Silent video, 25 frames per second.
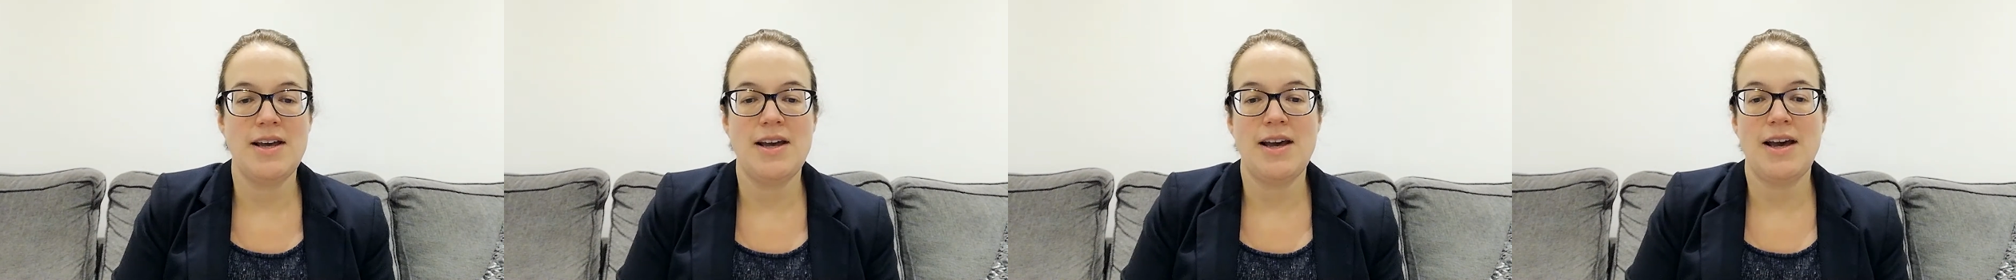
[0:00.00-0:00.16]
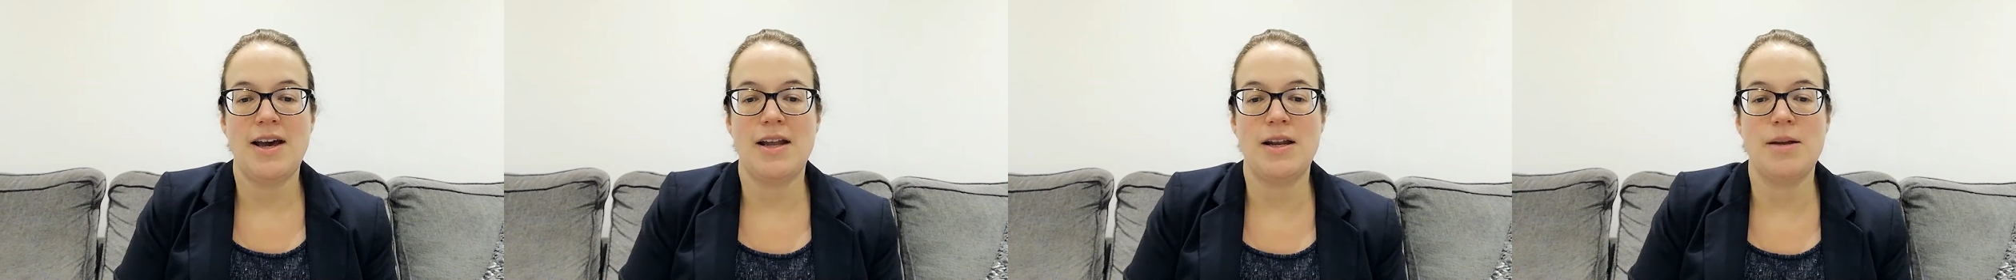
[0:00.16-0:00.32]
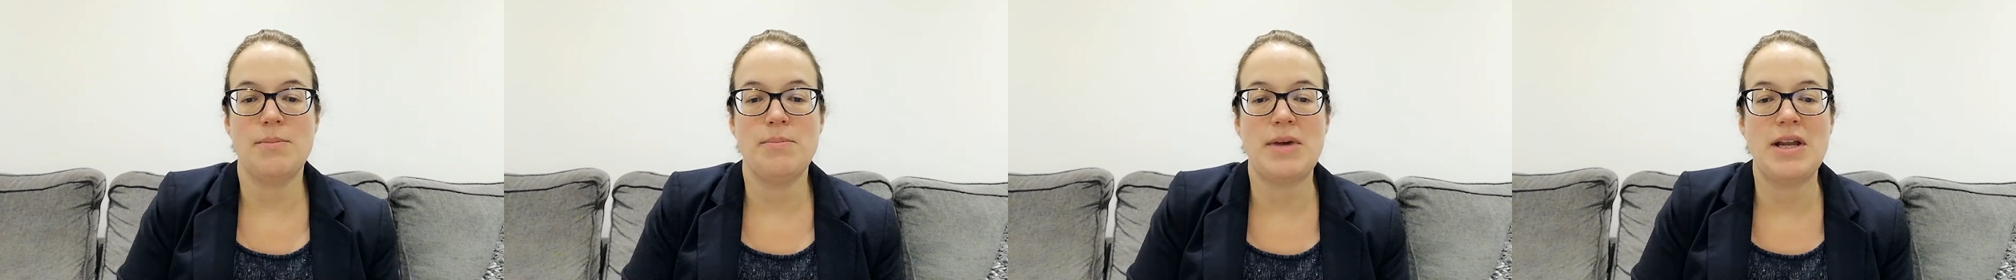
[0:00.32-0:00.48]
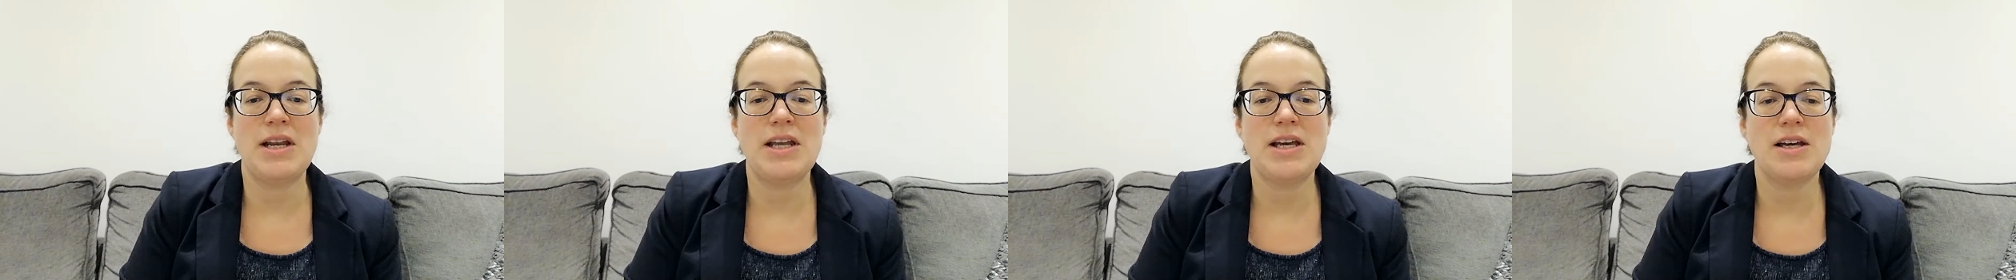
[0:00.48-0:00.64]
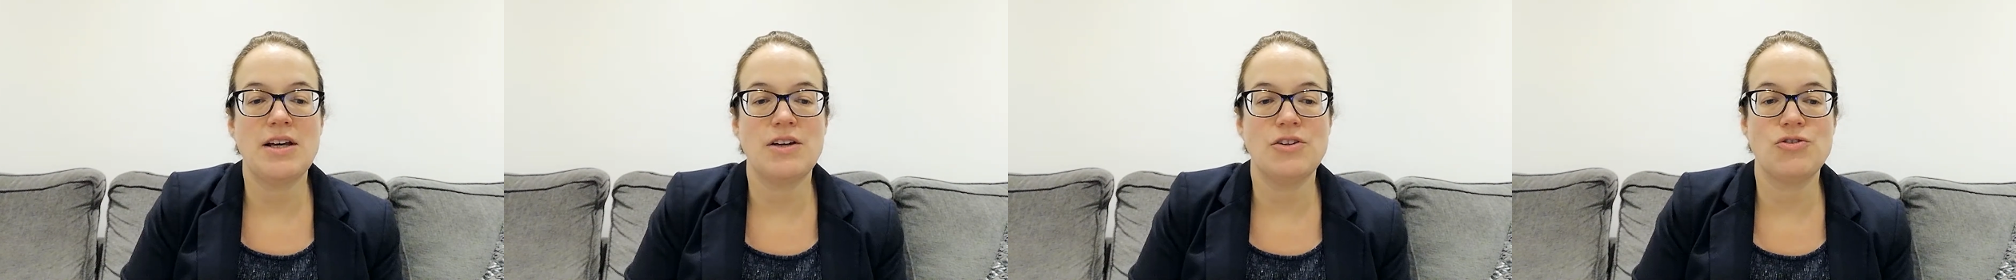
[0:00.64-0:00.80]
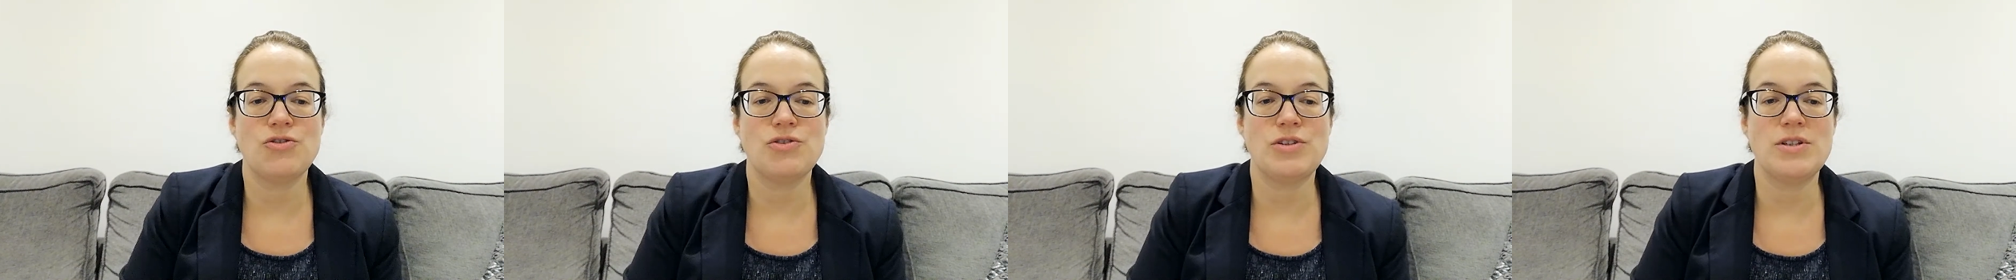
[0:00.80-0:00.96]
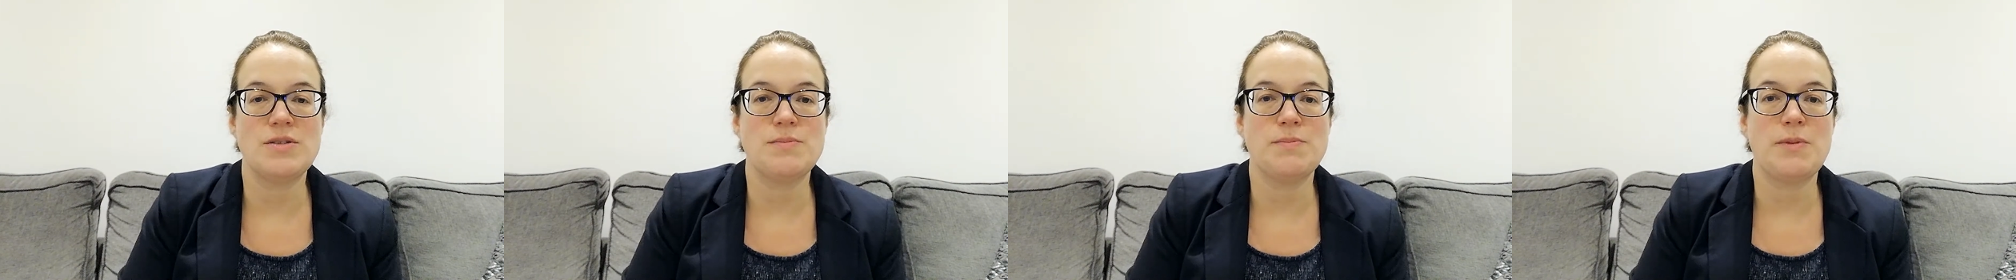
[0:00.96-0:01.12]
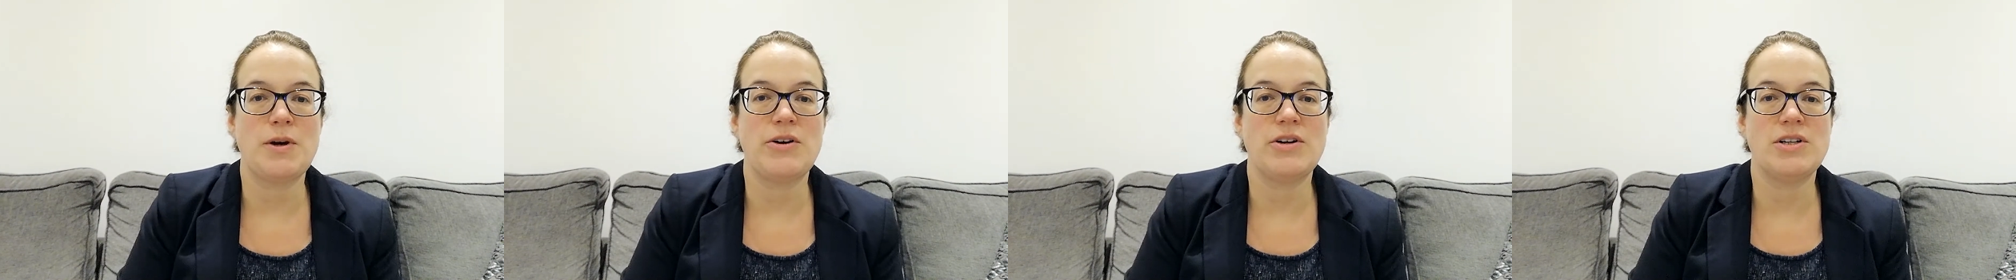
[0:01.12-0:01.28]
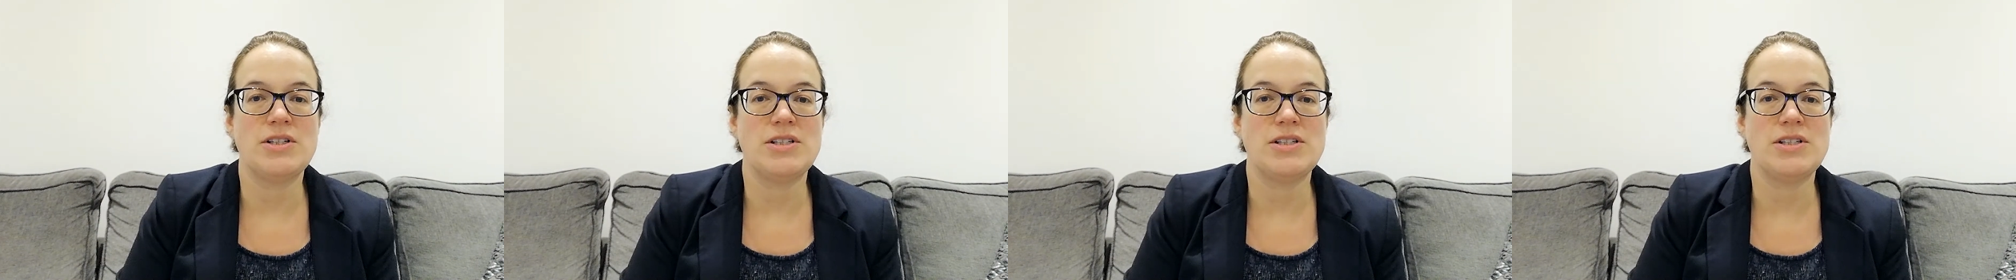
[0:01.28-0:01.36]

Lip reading: and in many countries bear a